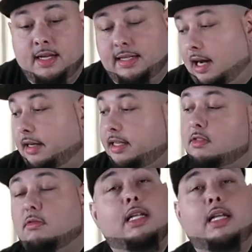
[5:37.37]
Now it
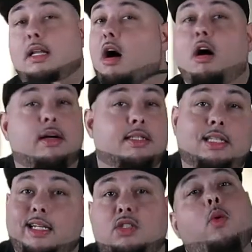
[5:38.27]
is really long. It's
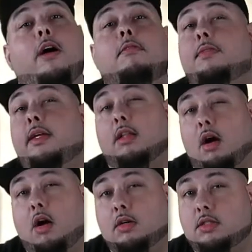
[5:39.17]
like 12 feet
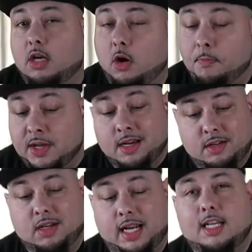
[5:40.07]
long, so
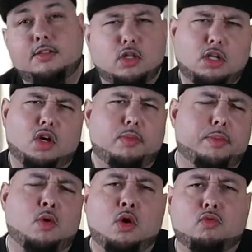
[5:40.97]
you know that gives you a little bit
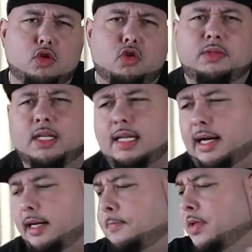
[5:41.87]
more room to
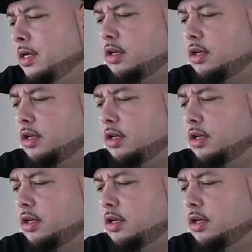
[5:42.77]
kind of,